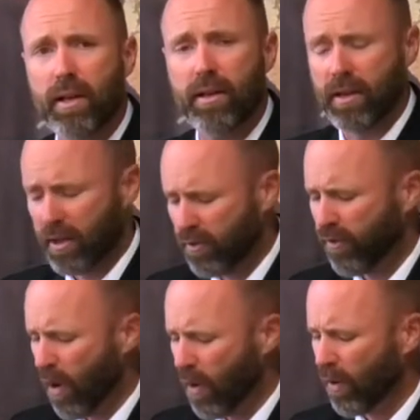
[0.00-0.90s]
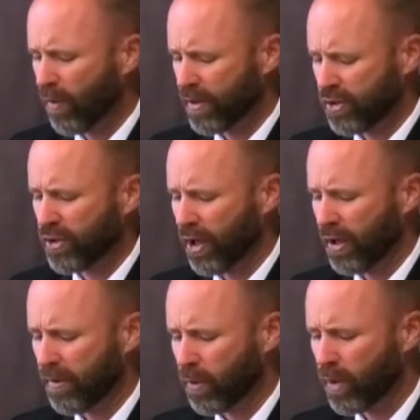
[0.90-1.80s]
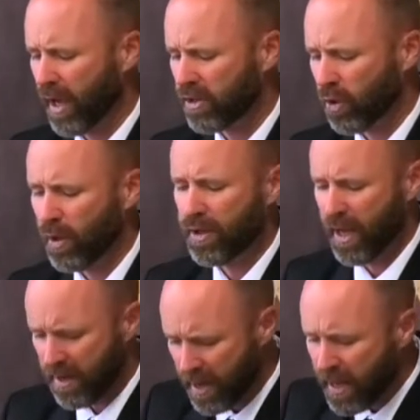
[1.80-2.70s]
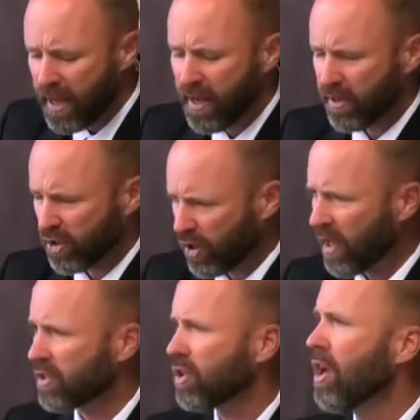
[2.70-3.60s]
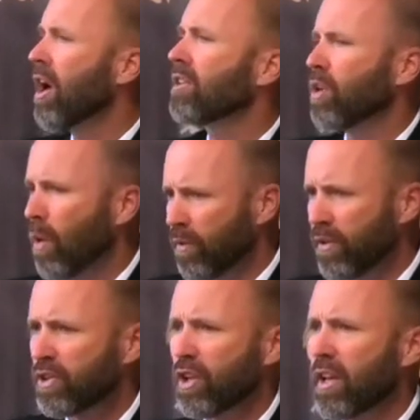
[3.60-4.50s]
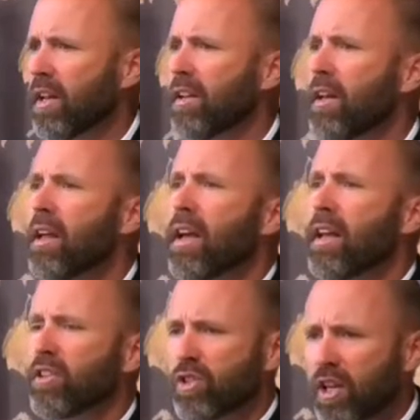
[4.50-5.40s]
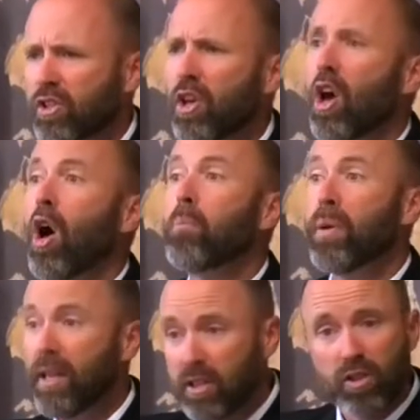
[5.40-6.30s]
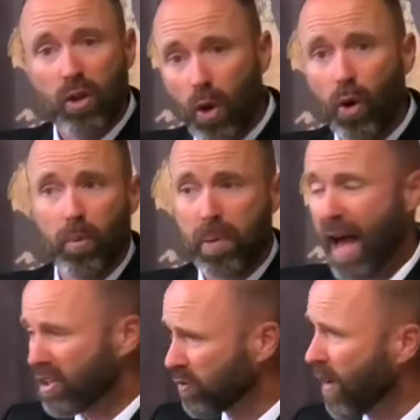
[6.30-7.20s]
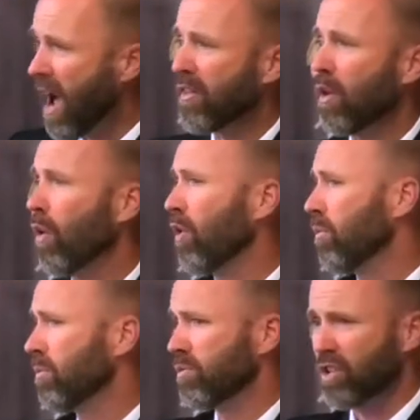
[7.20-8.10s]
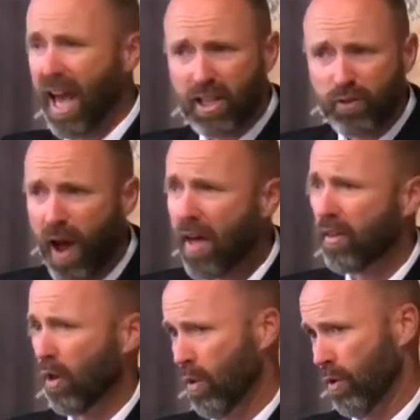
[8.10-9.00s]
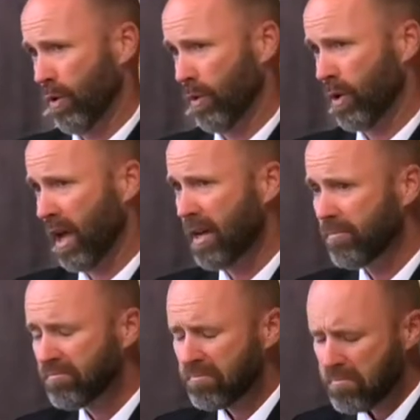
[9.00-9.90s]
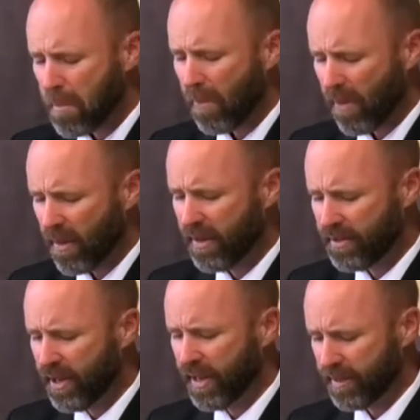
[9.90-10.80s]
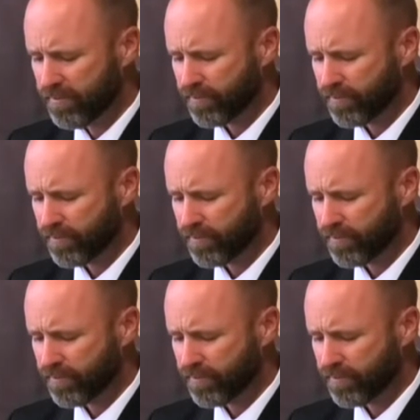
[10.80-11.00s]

it could fall on his son okay so it did in a sense atone for sin it did in a sense appease the lord pacify the lord satisfy the lord okay it did